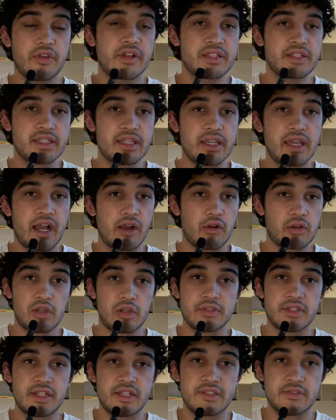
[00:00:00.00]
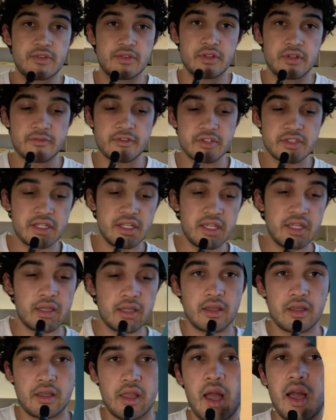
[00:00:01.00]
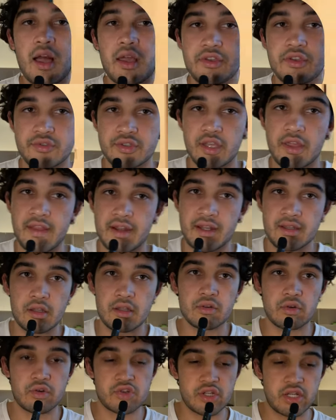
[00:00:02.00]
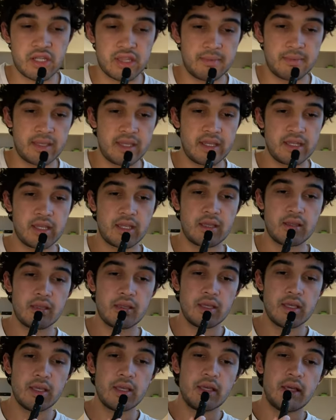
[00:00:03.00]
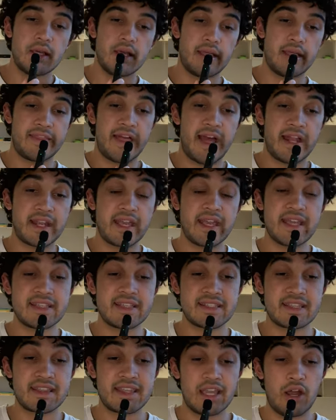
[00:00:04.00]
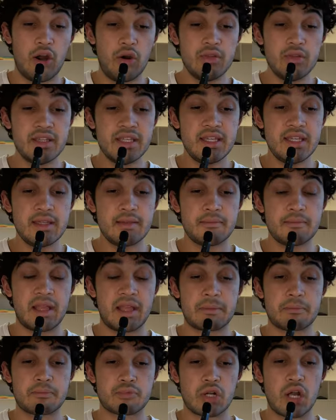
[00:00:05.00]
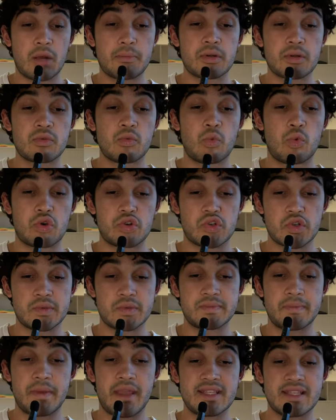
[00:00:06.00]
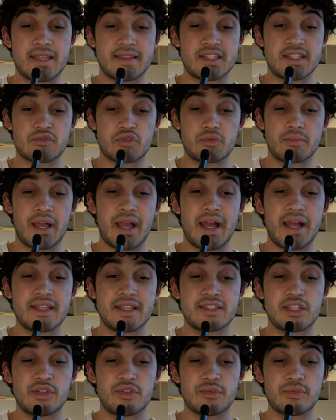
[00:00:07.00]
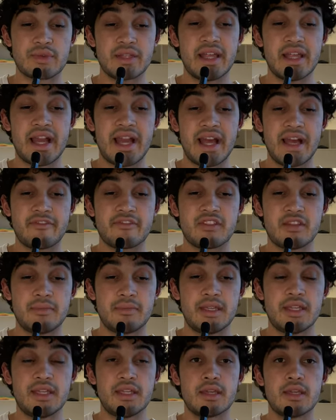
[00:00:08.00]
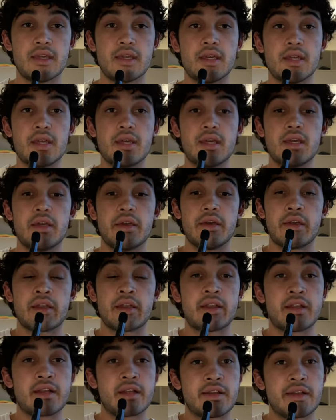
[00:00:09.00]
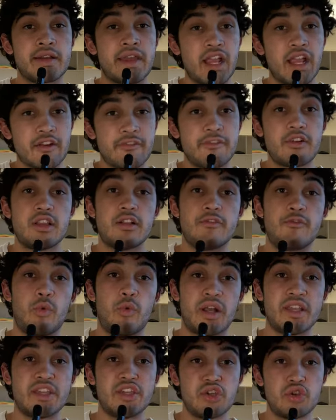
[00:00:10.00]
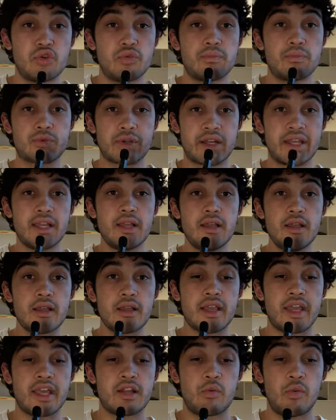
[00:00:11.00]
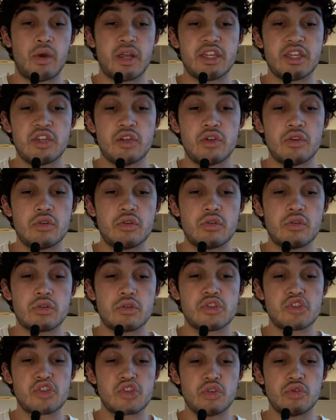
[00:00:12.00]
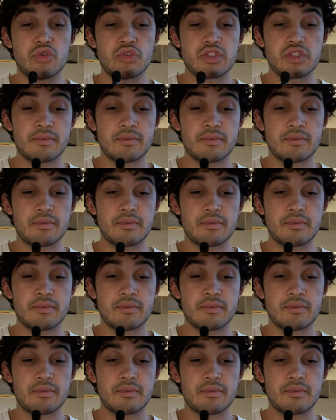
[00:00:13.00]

you can see how close it is to the university. You saw that in the drone shot at the beginning, and that is the only like proper wardrobe space that this room has. So you really have to be careful of what you bring and what you choose